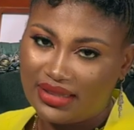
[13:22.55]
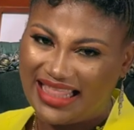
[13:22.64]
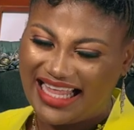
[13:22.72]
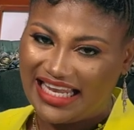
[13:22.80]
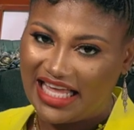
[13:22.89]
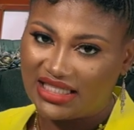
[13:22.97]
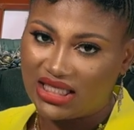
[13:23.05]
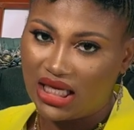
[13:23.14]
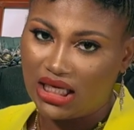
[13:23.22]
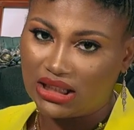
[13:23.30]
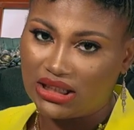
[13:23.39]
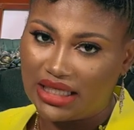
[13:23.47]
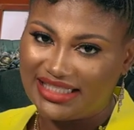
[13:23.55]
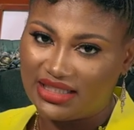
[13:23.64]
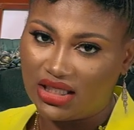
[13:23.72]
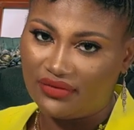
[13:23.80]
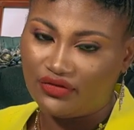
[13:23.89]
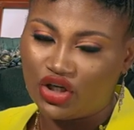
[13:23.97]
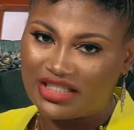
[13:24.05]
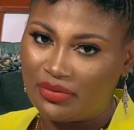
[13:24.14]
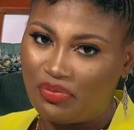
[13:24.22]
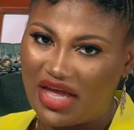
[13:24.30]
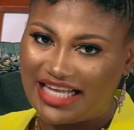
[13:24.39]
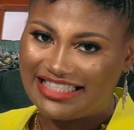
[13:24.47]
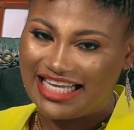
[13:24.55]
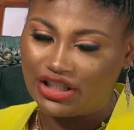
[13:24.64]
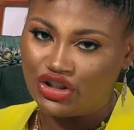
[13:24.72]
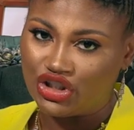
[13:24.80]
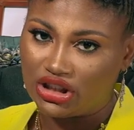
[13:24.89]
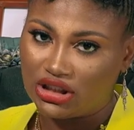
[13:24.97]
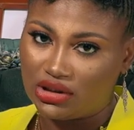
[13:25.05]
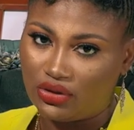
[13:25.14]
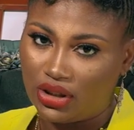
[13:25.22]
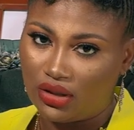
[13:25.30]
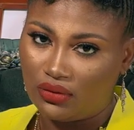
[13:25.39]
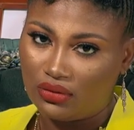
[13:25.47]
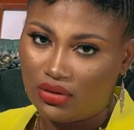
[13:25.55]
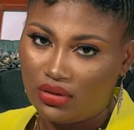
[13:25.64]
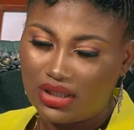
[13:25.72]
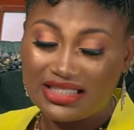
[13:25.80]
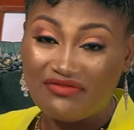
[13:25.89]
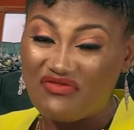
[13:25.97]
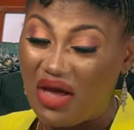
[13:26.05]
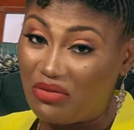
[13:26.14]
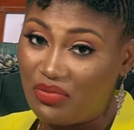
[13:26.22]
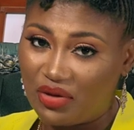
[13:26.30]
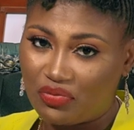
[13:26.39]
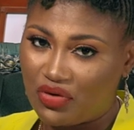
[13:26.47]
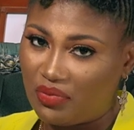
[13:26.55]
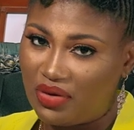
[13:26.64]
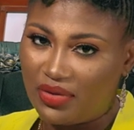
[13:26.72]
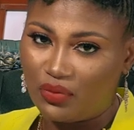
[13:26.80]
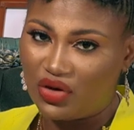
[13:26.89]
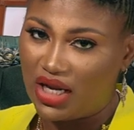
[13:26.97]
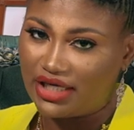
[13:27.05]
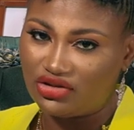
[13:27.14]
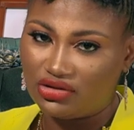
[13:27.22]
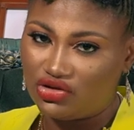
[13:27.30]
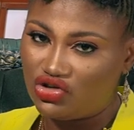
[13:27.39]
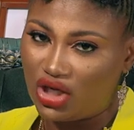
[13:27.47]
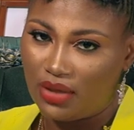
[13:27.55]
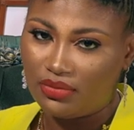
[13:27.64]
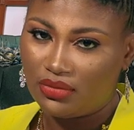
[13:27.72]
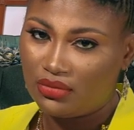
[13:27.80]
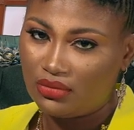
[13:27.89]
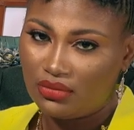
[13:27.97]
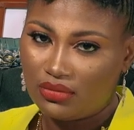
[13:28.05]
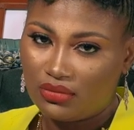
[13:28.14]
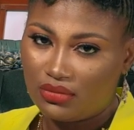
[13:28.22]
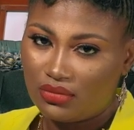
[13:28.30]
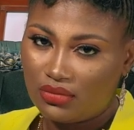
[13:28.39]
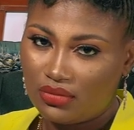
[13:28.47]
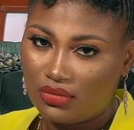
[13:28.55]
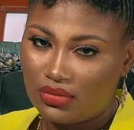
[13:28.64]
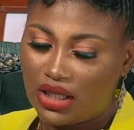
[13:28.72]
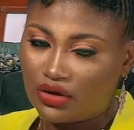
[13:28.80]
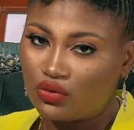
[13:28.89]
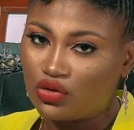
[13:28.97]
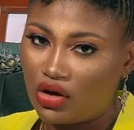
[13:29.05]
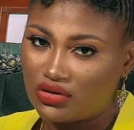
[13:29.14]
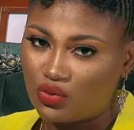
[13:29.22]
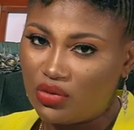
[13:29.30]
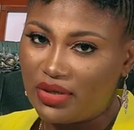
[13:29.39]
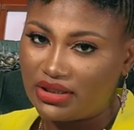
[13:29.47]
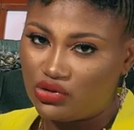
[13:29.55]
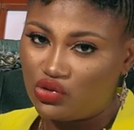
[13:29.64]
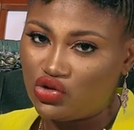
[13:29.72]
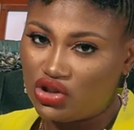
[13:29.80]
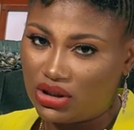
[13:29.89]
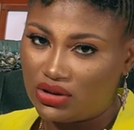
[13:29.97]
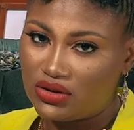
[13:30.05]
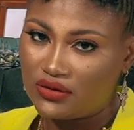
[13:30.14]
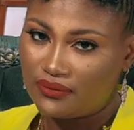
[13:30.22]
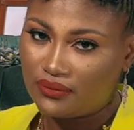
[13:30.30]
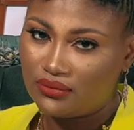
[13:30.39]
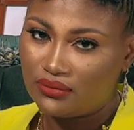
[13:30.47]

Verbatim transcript: that is inattentive, doesn't pay attention to you, it's a very big problem in relationship that could cause women to cheat.